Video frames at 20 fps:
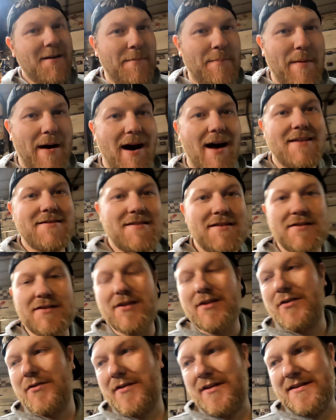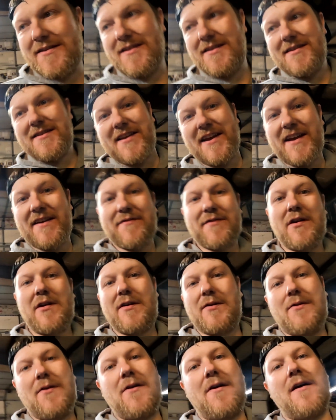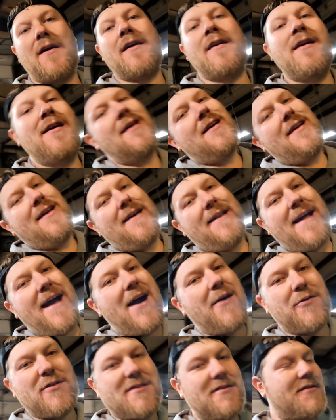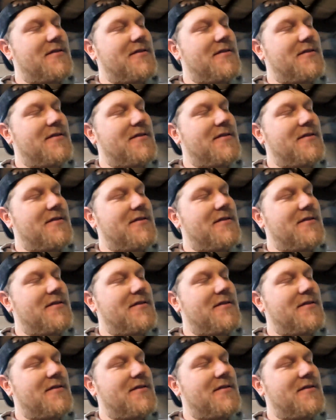mod to do, and it didn't take very long, an hour or